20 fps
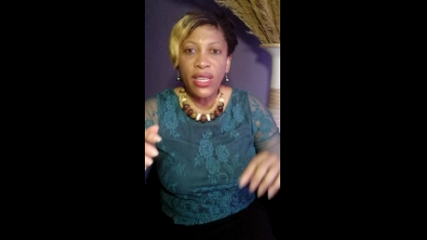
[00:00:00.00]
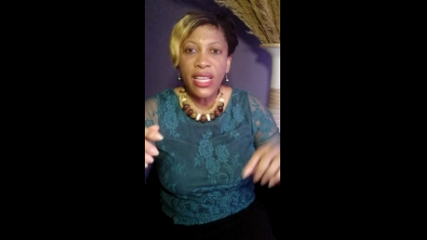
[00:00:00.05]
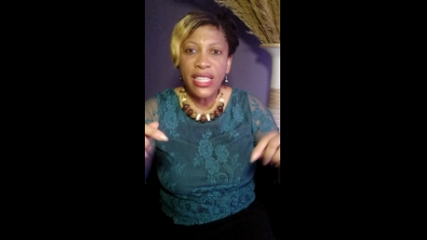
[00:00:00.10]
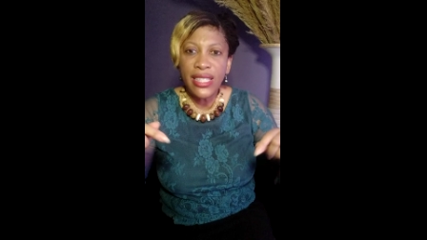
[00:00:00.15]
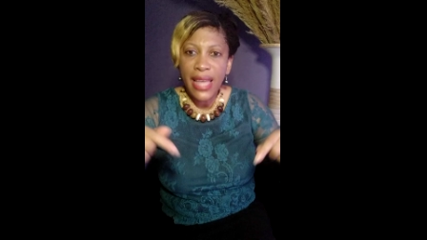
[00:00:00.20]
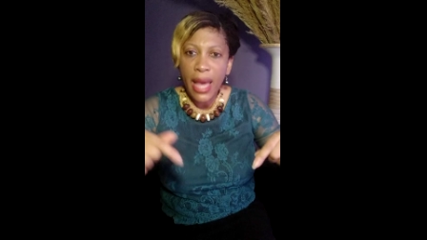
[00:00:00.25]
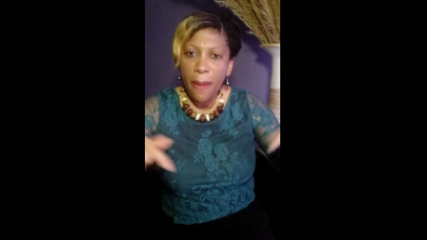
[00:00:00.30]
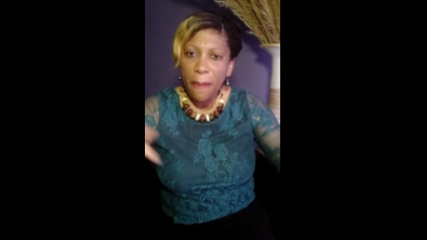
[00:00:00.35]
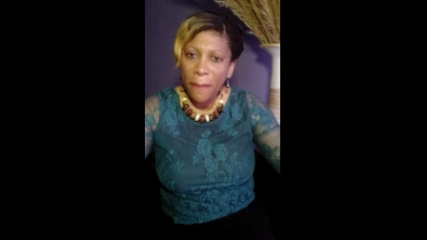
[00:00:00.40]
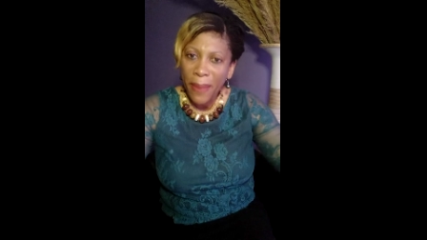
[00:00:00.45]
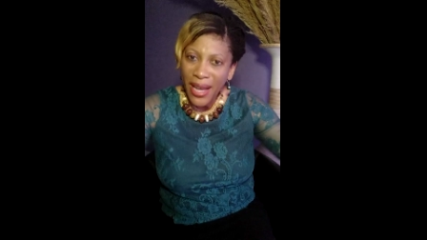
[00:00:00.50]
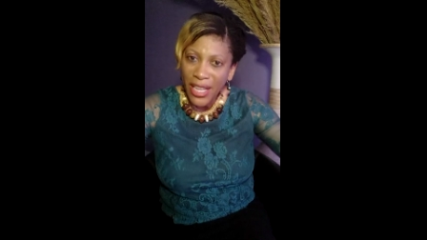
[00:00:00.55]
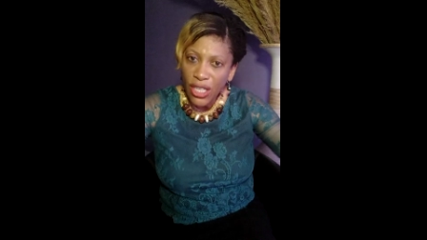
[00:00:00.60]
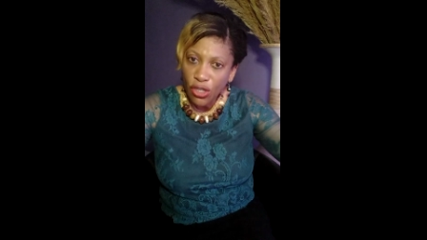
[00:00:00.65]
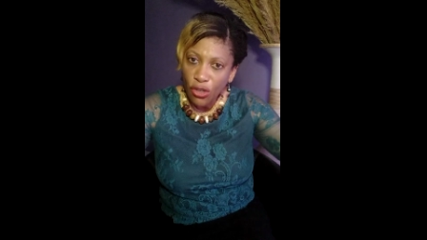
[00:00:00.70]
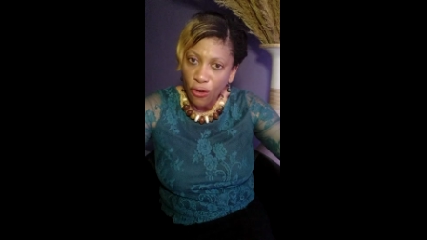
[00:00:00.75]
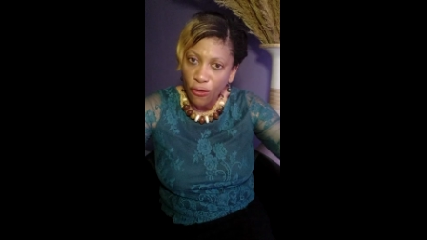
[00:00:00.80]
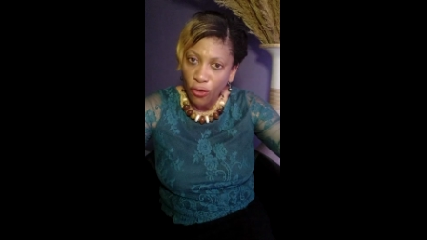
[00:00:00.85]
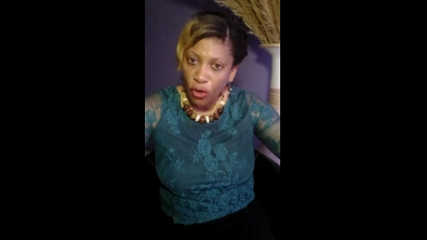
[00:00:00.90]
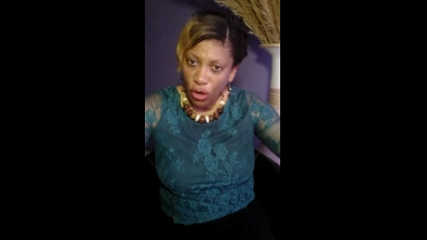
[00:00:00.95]
They are
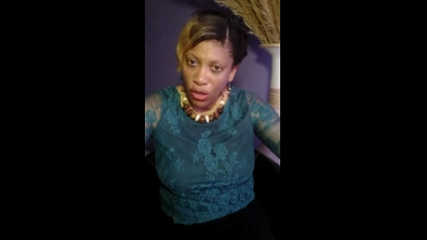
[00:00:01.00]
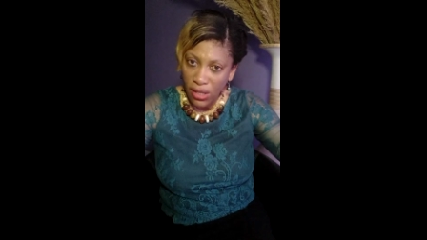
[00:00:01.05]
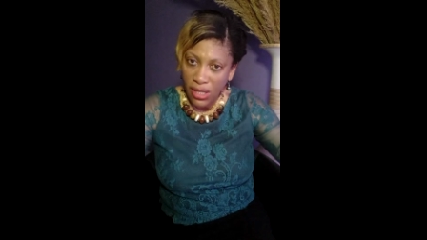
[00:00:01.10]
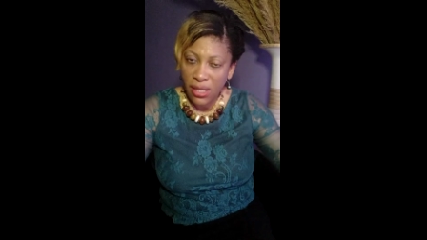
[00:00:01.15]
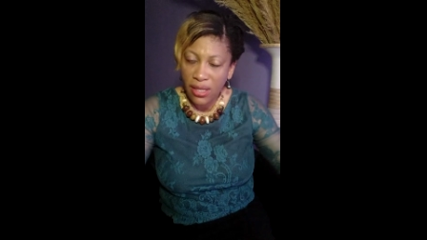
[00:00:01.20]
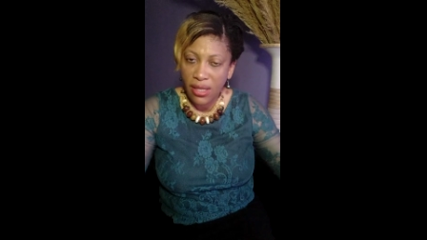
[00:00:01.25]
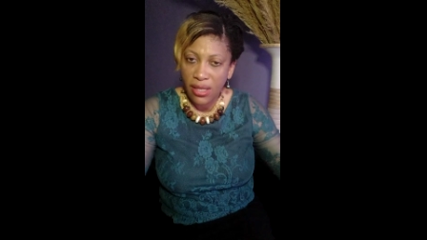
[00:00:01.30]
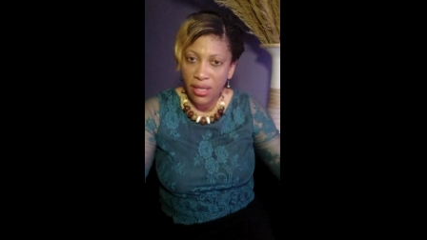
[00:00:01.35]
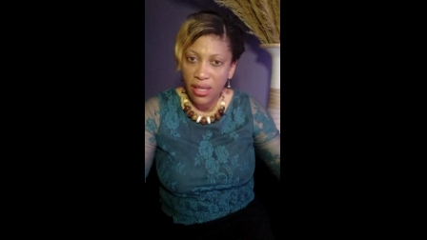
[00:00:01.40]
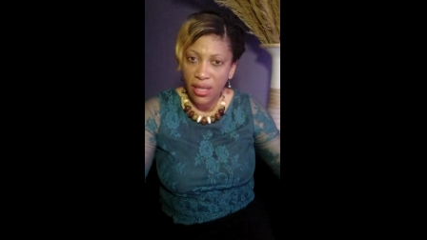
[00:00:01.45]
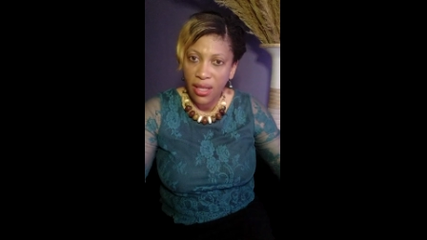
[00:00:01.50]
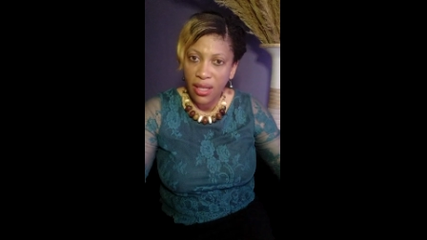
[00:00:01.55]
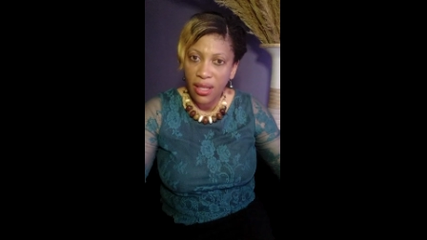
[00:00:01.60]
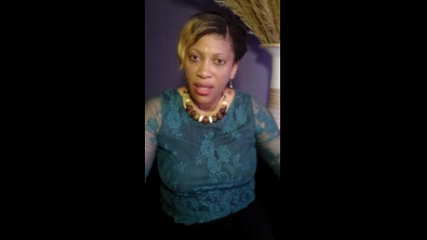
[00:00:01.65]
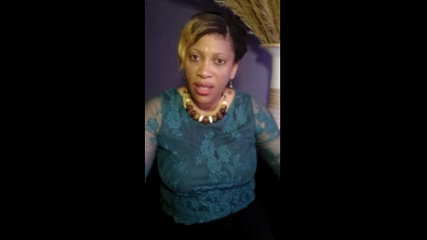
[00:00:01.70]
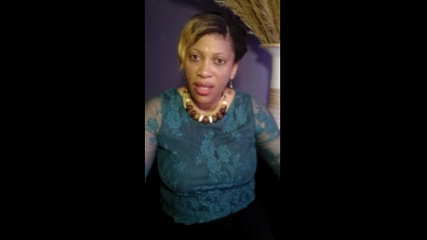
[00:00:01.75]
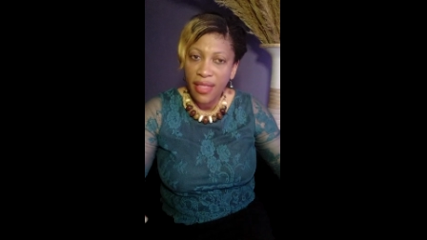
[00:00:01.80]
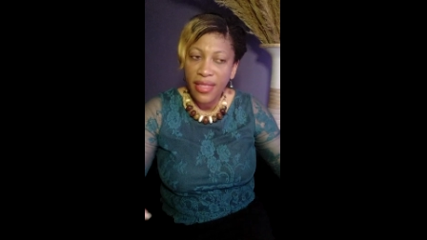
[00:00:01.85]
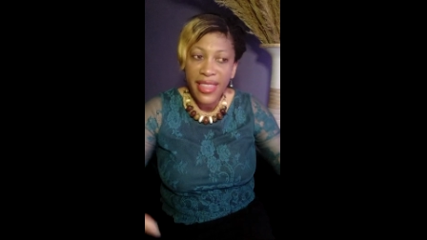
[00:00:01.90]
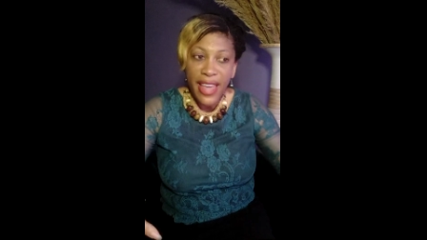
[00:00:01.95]
part of us.
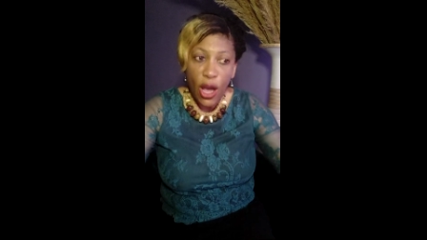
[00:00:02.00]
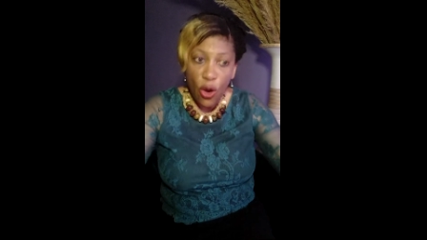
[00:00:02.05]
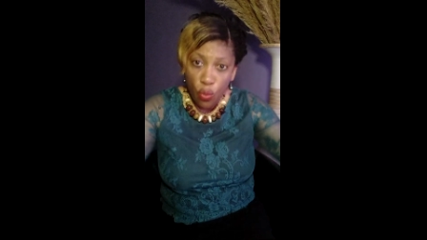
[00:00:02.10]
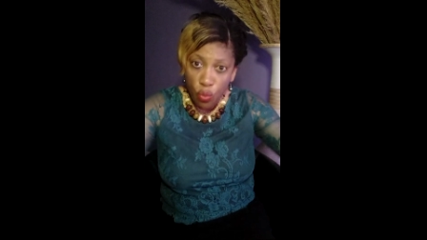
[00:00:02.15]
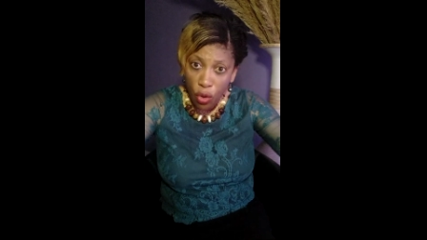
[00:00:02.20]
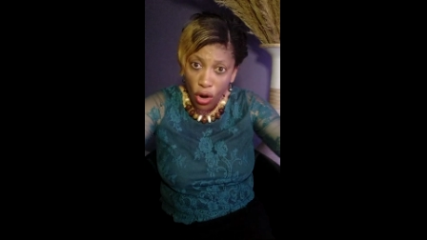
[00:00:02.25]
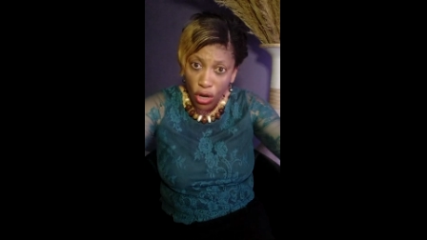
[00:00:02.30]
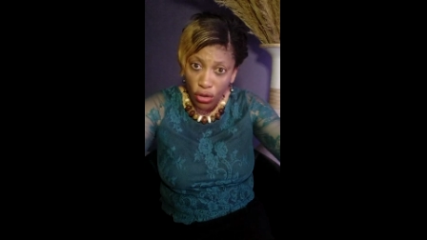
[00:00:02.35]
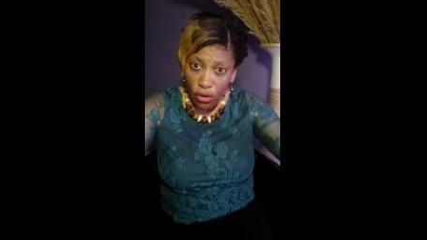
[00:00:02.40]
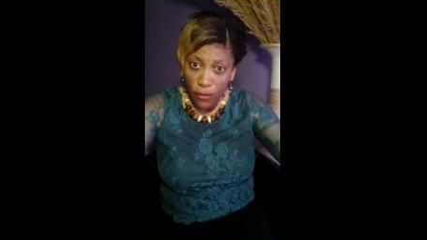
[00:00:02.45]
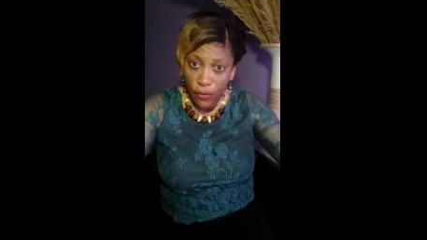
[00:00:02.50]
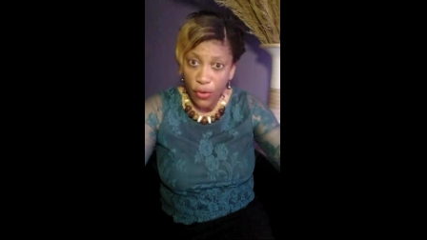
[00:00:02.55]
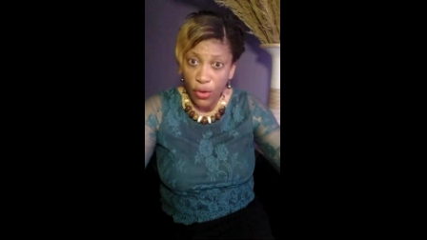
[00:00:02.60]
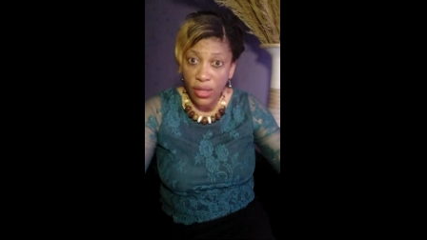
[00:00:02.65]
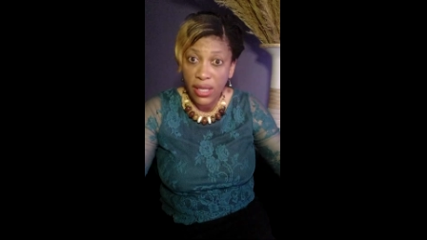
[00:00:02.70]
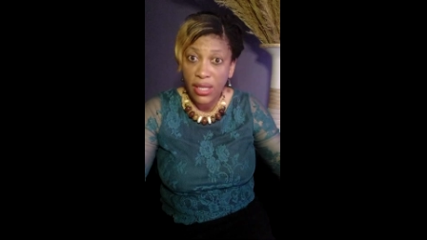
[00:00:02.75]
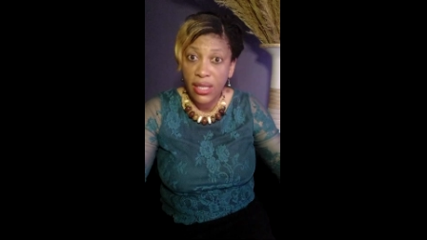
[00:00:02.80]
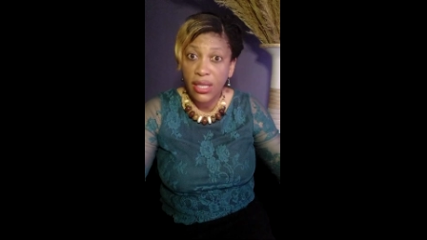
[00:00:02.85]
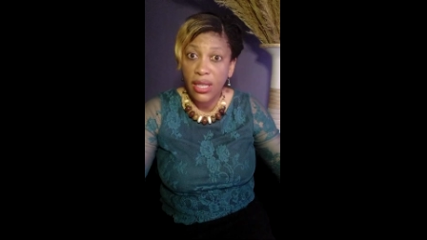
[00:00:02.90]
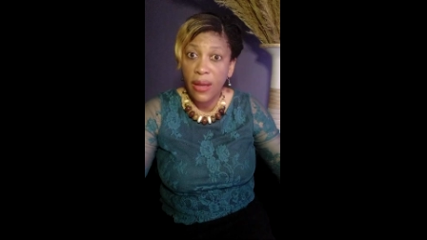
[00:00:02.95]
They are one of
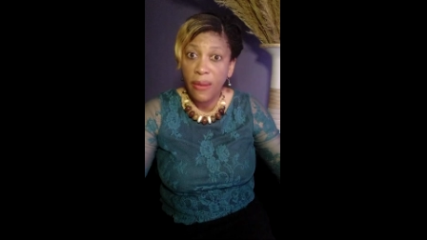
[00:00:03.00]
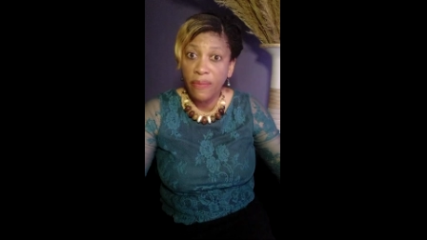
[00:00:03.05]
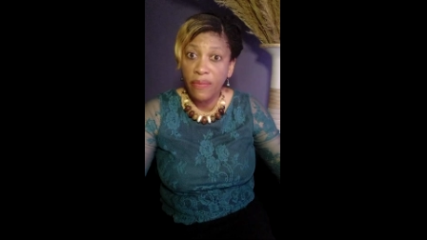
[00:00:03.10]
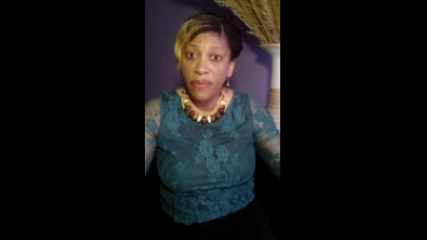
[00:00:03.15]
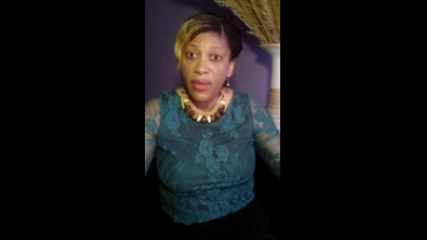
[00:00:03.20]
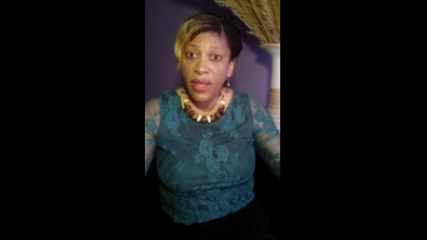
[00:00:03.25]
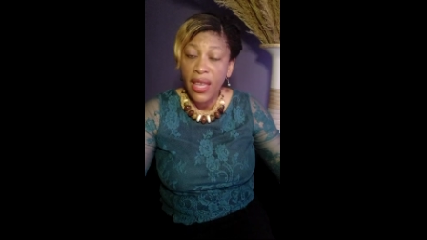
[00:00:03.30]
us.